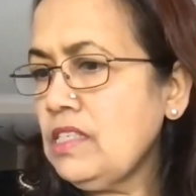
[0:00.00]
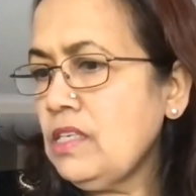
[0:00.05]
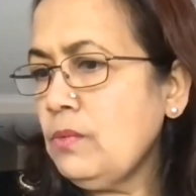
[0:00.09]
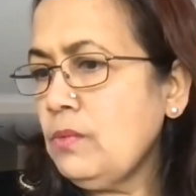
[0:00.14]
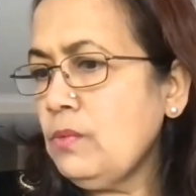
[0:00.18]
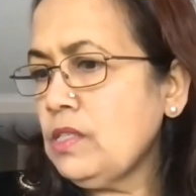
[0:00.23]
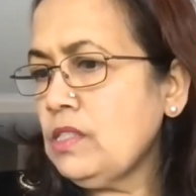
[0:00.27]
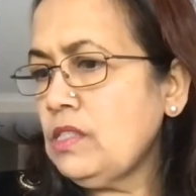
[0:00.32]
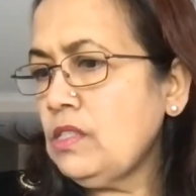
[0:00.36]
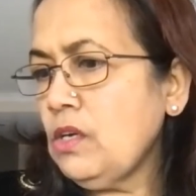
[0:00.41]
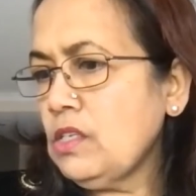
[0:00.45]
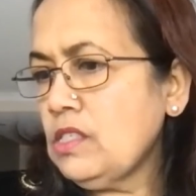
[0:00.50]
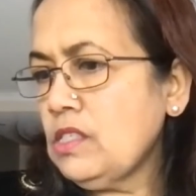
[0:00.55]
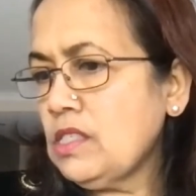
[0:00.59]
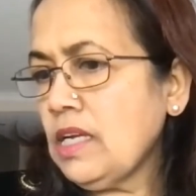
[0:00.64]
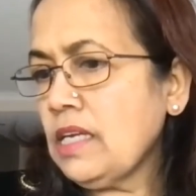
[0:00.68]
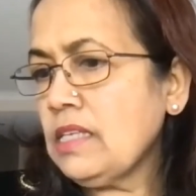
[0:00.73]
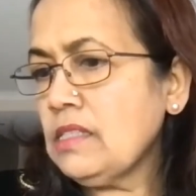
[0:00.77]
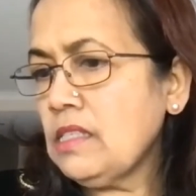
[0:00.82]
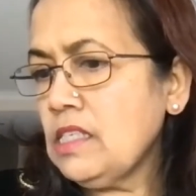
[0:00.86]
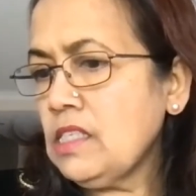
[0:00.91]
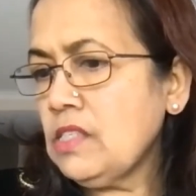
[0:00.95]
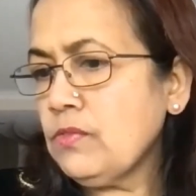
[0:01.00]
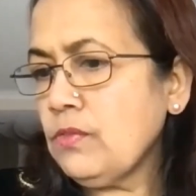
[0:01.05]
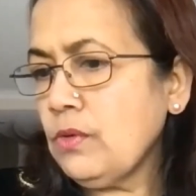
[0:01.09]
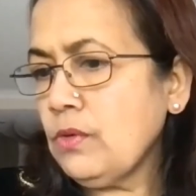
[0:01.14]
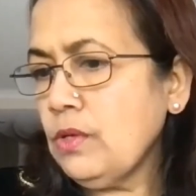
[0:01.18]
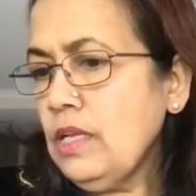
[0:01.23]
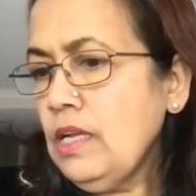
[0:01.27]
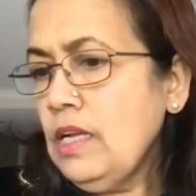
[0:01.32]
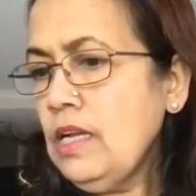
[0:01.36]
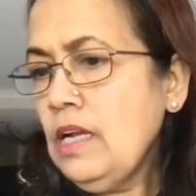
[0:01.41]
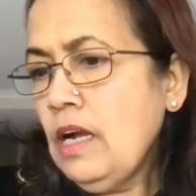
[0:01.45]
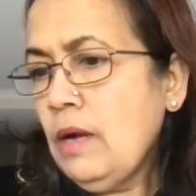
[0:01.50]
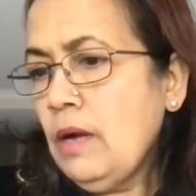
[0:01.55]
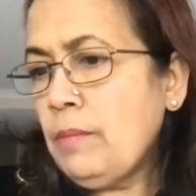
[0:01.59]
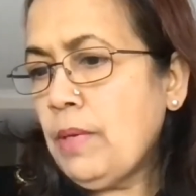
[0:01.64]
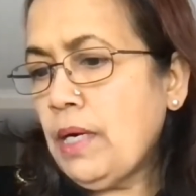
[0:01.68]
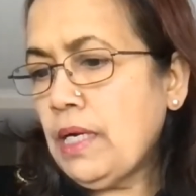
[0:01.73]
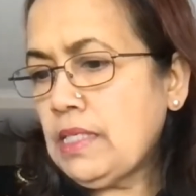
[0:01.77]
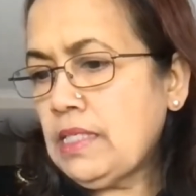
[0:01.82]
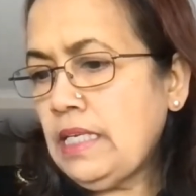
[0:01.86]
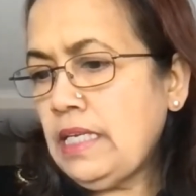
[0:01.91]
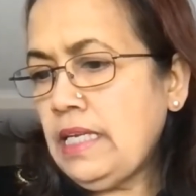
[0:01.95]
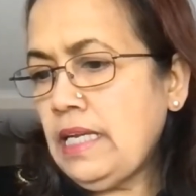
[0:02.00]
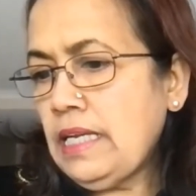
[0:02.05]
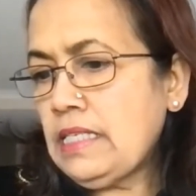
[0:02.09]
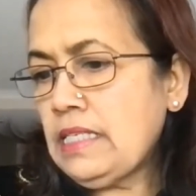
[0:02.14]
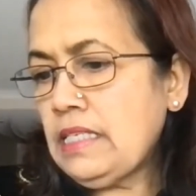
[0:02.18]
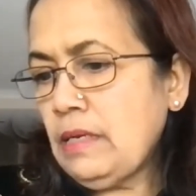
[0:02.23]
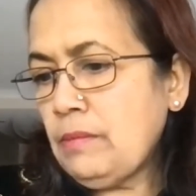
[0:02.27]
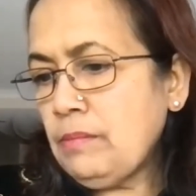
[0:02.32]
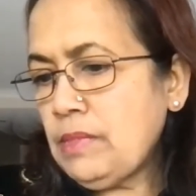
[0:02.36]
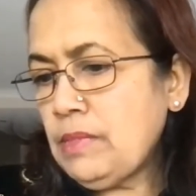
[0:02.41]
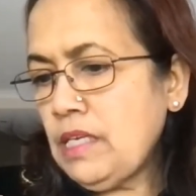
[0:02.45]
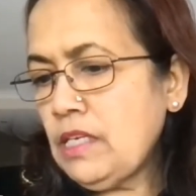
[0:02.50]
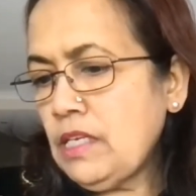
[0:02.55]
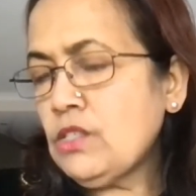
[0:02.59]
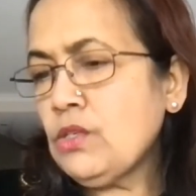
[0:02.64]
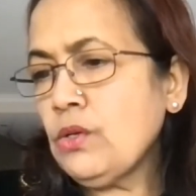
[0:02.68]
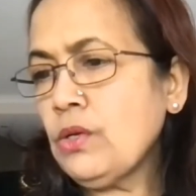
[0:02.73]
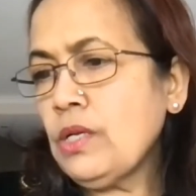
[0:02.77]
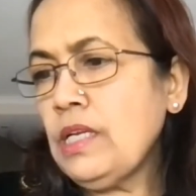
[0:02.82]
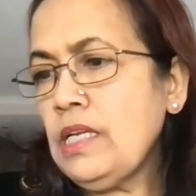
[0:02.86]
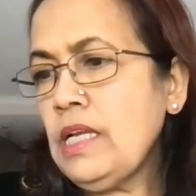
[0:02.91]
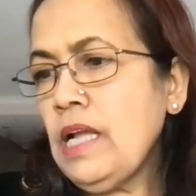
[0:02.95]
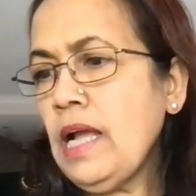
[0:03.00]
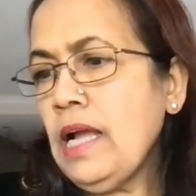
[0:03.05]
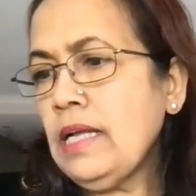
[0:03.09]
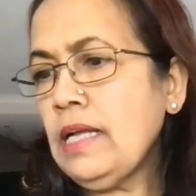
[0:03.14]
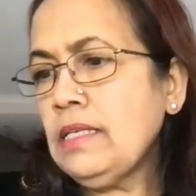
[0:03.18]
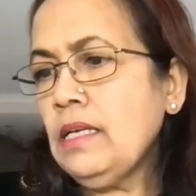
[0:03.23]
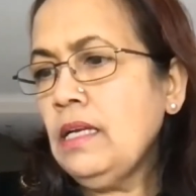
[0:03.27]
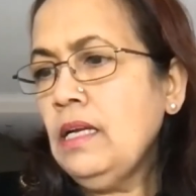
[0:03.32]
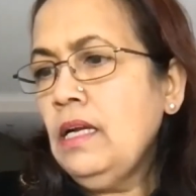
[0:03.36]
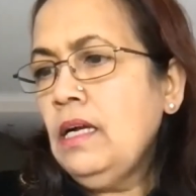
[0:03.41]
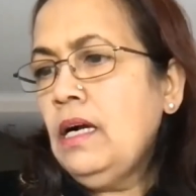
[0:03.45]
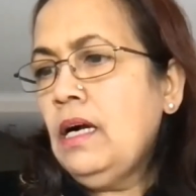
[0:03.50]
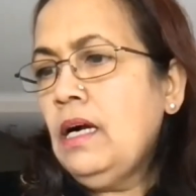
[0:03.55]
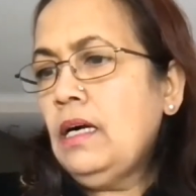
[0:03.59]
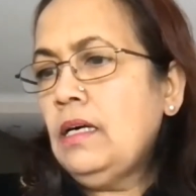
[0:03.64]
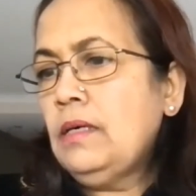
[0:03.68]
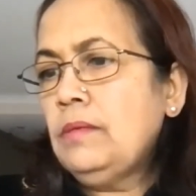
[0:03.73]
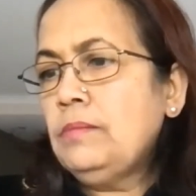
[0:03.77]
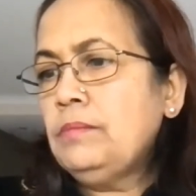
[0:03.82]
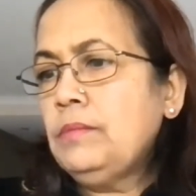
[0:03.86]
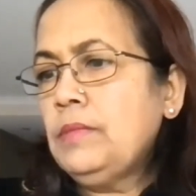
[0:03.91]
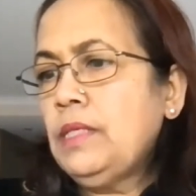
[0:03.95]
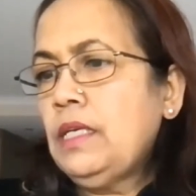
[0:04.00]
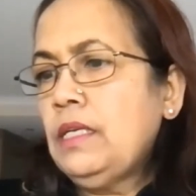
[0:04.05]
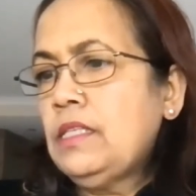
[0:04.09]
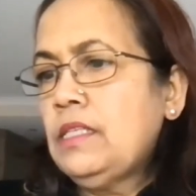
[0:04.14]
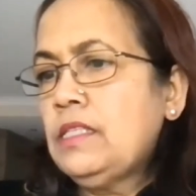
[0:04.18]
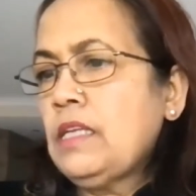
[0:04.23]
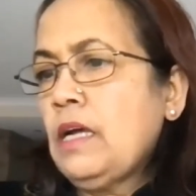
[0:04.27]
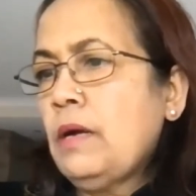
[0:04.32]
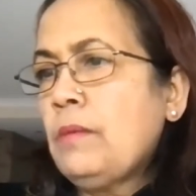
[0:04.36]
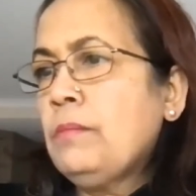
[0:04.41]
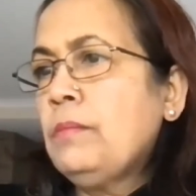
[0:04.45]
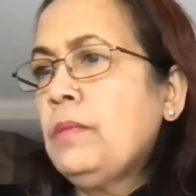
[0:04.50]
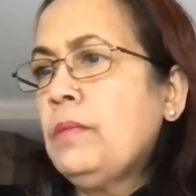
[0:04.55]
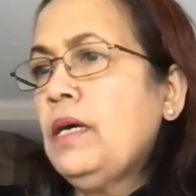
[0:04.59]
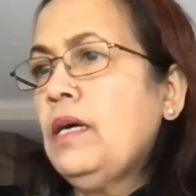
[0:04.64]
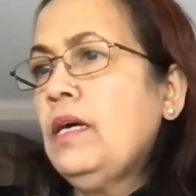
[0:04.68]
He was not successful, but he attempted. So he had some